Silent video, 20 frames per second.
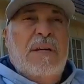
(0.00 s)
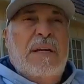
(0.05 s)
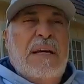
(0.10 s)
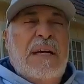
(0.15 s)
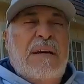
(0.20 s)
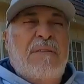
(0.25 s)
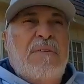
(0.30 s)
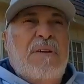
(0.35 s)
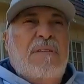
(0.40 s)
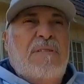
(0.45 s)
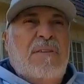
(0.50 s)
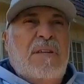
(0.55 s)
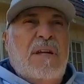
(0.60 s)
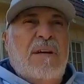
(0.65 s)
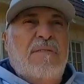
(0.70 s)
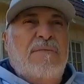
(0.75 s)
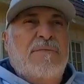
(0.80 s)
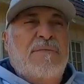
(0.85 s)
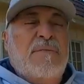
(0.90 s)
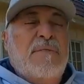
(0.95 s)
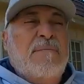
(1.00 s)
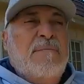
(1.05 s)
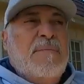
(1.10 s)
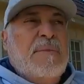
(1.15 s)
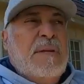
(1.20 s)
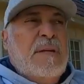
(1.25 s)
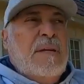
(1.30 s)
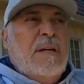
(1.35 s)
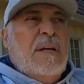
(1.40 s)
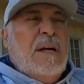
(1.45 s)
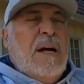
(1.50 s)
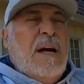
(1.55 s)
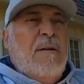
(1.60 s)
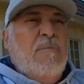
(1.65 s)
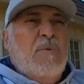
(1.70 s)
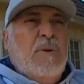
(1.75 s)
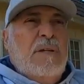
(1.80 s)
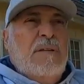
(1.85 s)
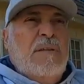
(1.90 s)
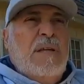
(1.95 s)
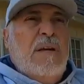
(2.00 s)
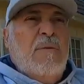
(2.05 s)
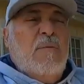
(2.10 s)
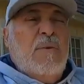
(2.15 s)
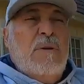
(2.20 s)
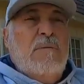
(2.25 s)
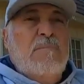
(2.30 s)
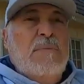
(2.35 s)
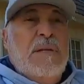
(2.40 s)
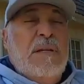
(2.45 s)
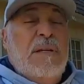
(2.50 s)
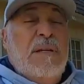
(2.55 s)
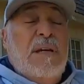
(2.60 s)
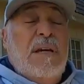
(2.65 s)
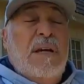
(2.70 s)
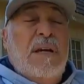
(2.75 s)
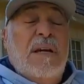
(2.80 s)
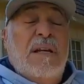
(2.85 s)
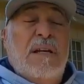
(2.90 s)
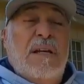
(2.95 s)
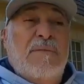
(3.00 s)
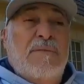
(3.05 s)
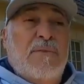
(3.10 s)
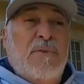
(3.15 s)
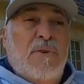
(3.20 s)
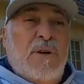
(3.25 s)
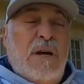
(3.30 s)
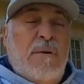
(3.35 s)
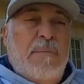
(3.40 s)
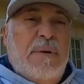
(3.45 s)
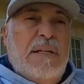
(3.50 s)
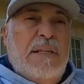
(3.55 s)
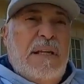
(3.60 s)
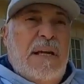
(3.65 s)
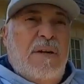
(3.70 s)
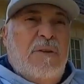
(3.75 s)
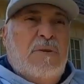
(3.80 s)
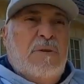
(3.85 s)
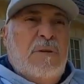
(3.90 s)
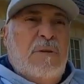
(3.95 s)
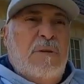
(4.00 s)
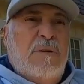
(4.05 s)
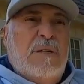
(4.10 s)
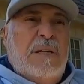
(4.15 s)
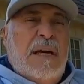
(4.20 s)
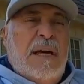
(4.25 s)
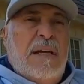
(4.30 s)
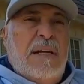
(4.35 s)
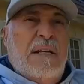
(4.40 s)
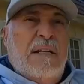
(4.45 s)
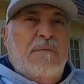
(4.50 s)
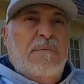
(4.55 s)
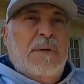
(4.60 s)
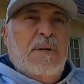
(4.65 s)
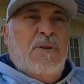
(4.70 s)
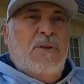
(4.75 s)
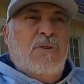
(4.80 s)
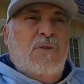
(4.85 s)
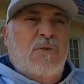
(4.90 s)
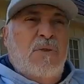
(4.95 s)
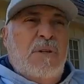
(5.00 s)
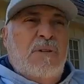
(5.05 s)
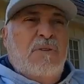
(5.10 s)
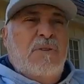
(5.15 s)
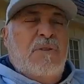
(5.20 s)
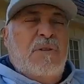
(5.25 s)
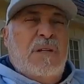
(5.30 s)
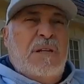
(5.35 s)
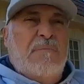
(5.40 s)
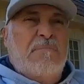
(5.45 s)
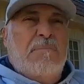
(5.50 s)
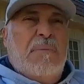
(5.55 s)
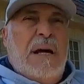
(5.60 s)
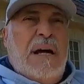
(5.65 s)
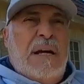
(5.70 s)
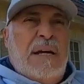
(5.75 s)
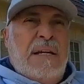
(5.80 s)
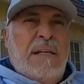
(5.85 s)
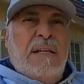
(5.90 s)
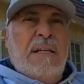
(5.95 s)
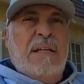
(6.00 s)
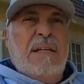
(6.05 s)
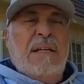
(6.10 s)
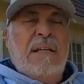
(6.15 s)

Every stuff I'm gonna take with me, and if you're coming down to look at it, it's because you're interested in buying.